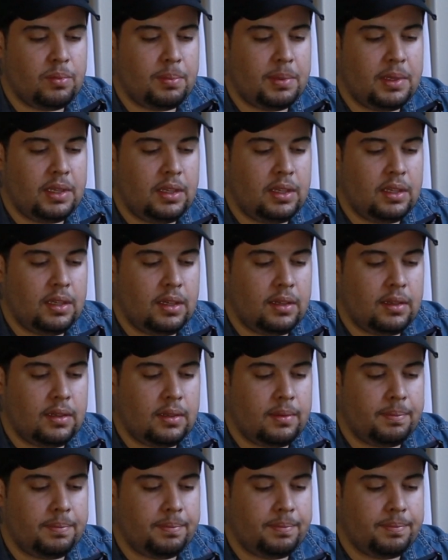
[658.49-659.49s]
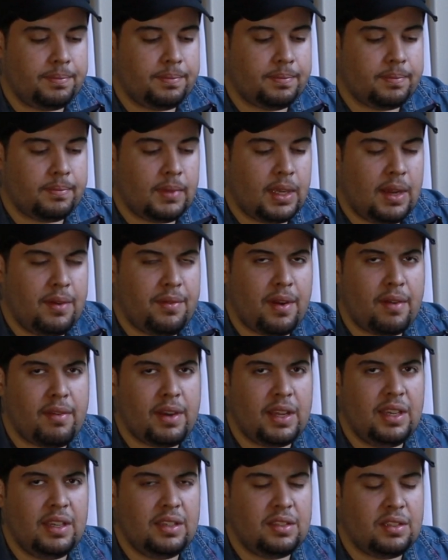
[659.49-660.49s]
to be
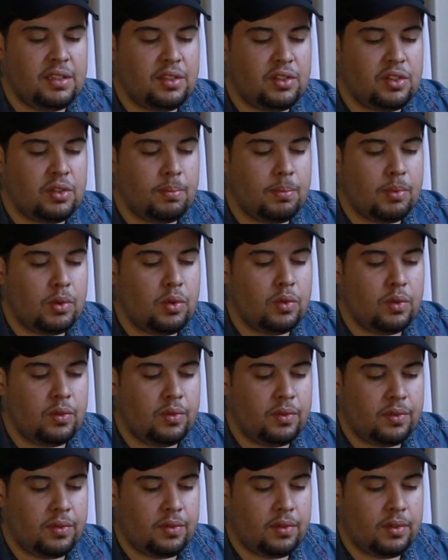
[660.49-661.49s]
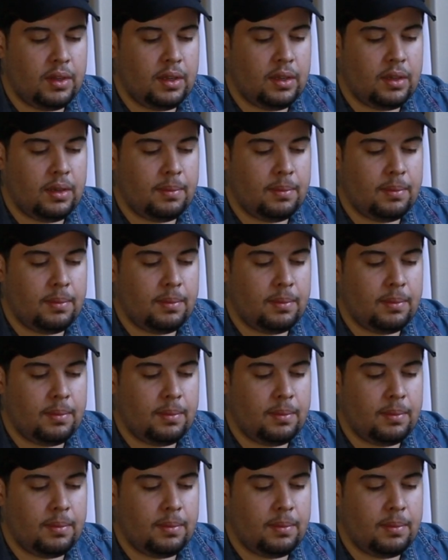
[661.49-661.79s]
very easy to move,